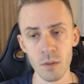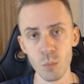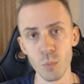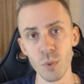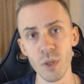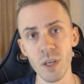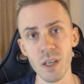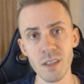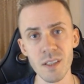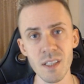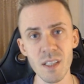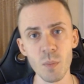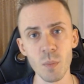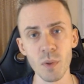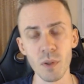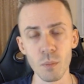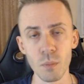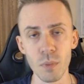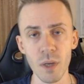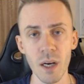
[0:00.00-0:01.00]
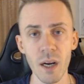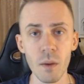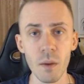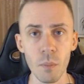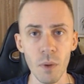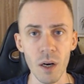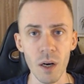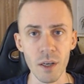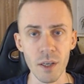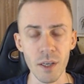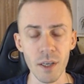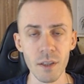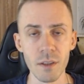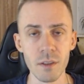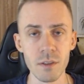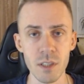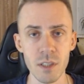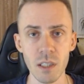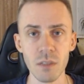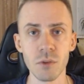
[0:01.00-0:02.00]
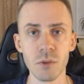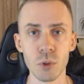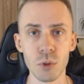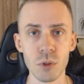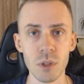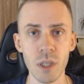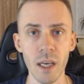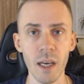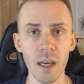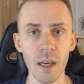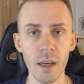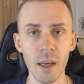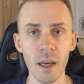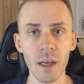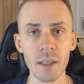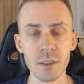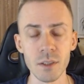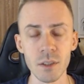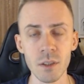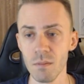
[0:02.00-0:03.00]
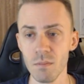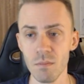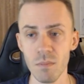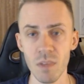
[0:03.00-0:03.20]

pretty deep in bear market, safe to say I guess,